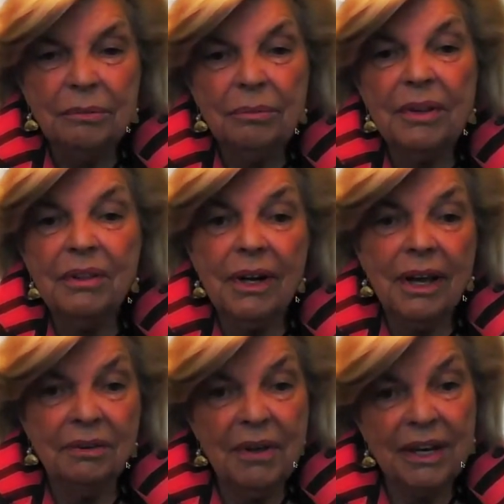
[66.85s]
with a
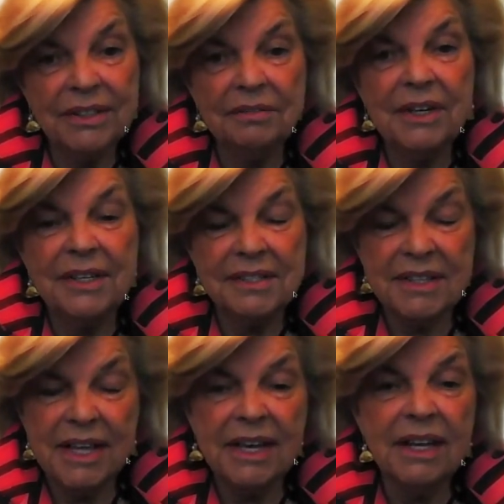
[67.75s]
lot of activities
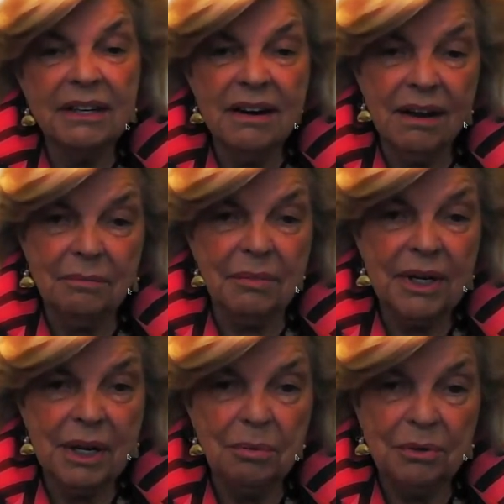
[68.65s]
they had not been
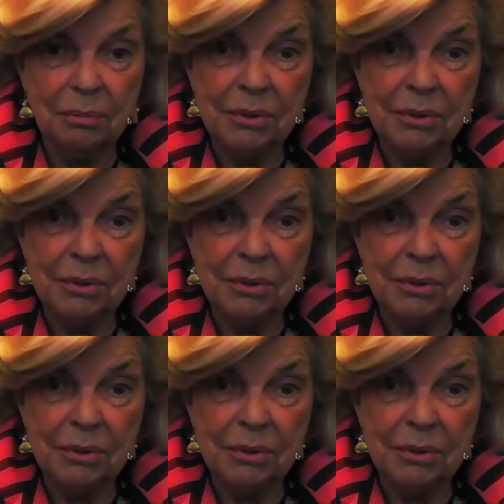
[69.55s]
able to